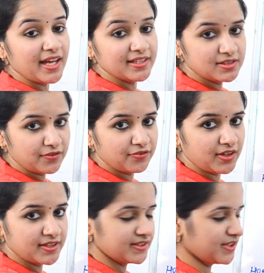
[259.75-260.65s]
as the
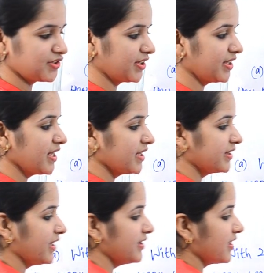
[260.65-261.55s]
first digit,
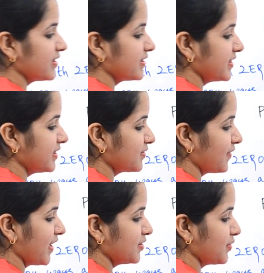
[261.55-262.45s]
then there are 6
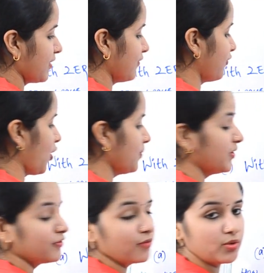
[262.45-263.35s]
ways you can form
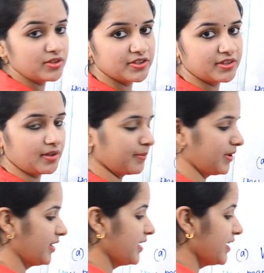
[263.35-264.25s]
the 4 digit
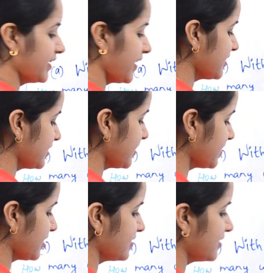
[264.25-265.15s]
number. Next, let's
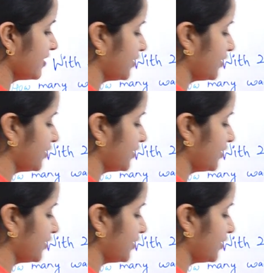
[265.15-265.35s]
consider